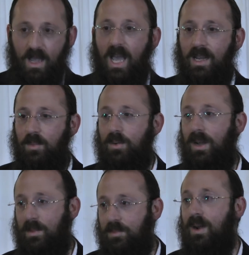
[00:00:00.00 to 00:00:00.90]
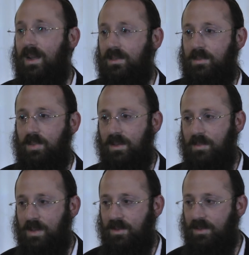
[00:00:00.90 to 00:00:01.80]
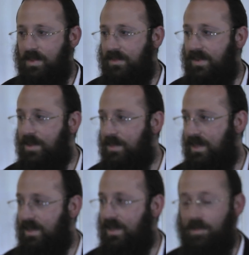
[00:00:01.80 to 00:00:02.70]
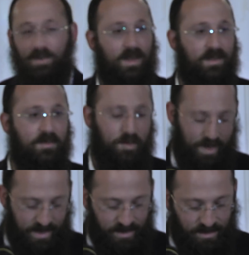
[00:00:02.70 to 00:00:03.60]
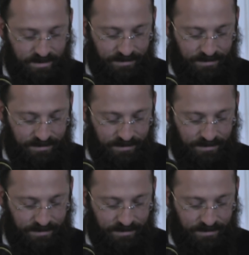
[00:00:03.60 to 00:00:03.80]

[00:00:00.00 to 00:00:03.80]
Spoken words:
And I'm proud to be a member of my family, and I'm proud of my past.